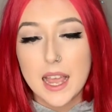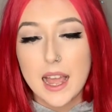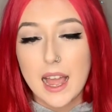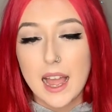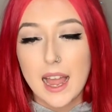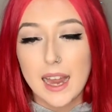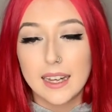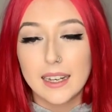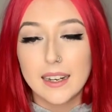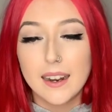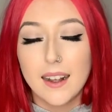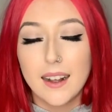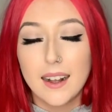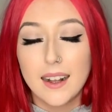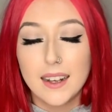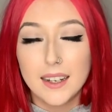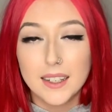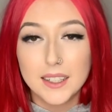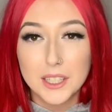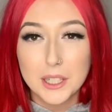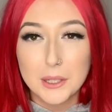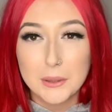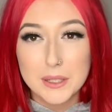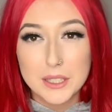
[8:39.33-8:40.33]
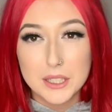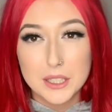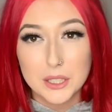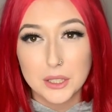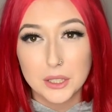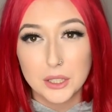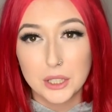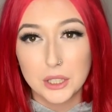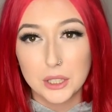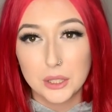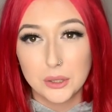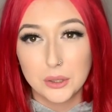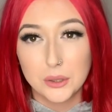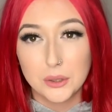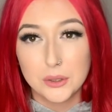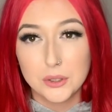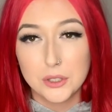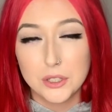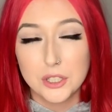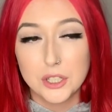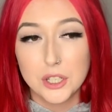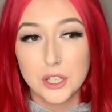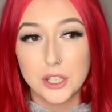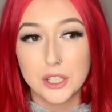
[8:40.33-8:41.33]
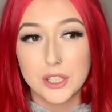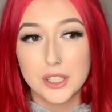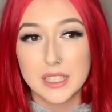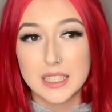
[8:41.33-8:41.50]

I can't go into huge